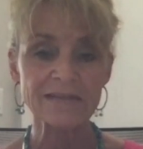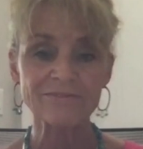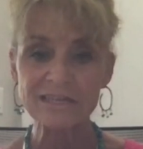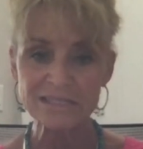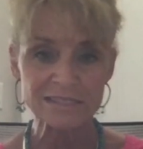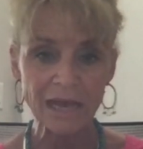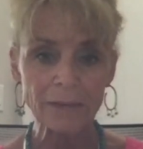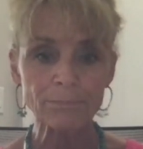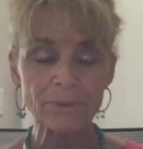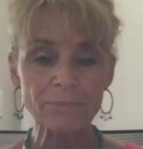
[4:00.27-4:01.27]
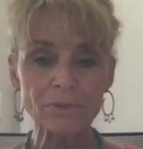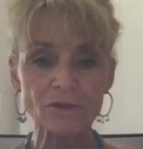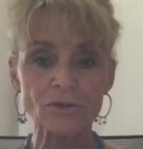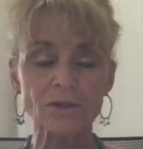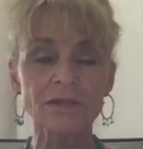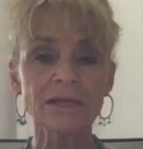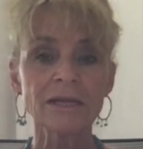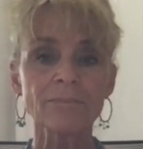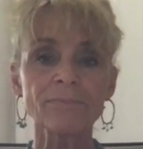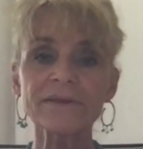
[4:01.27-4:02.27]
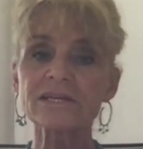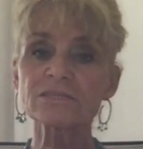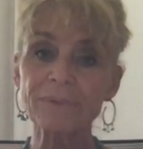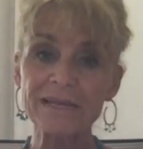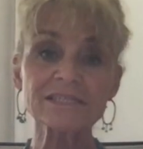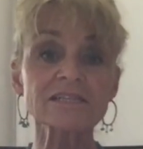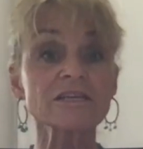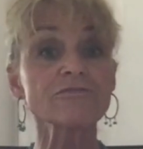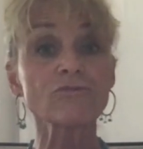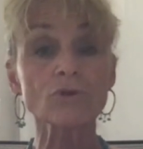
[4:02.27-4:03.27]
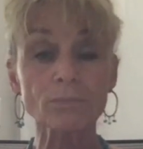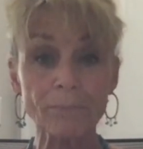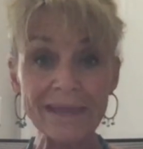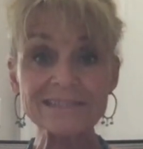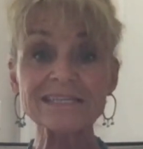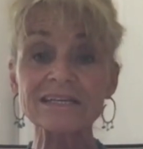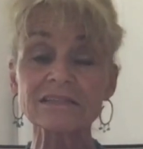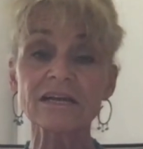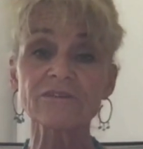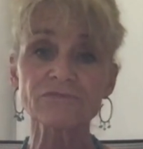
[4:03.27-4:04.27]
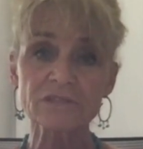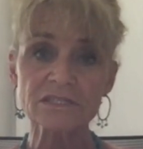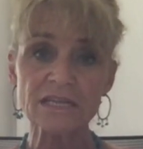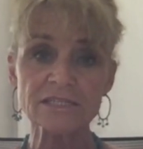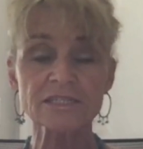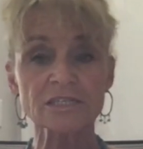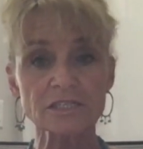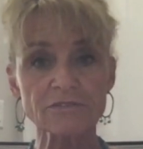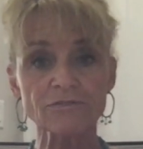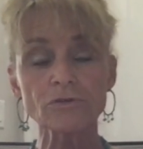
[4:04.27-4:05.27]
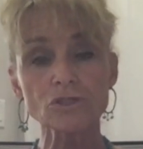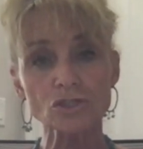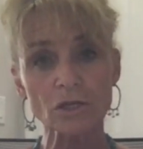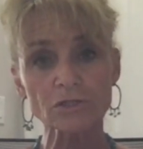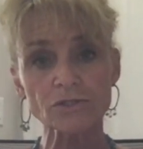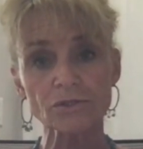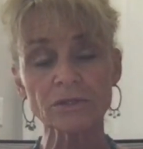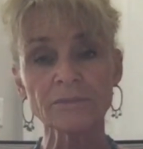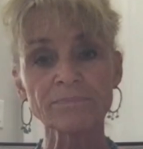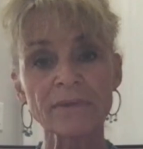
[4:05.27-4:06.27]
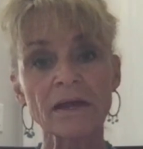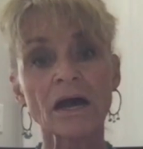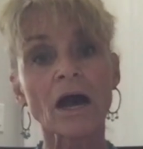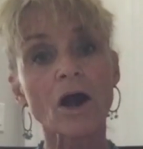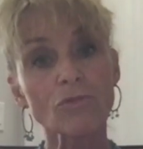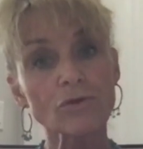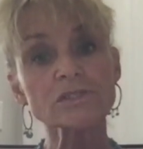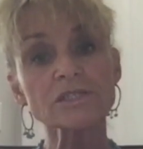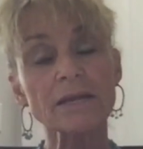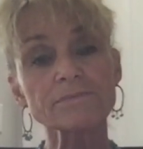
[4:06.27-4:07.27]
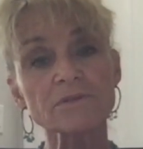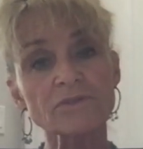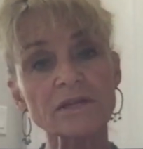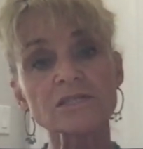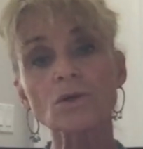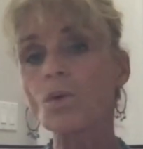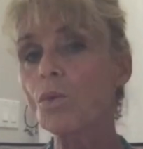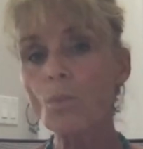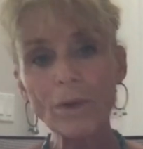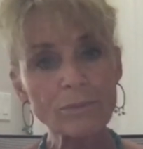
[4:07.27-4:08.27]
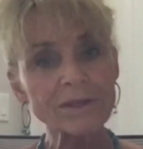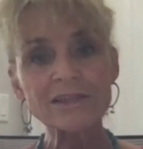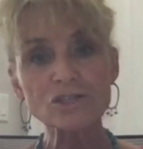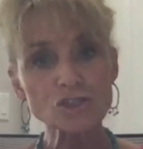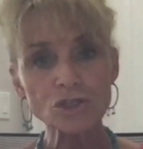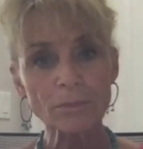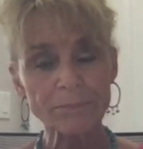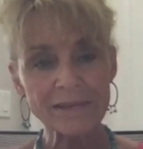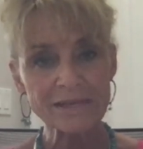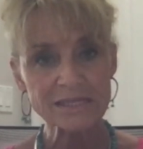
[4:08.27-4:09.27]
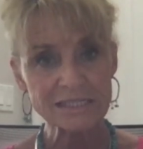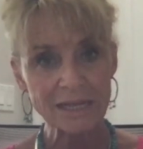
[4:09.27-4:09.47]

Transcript: That is not biblical. Because basically for basic life necessities, food, shelter, those types of things, we really shouldn't be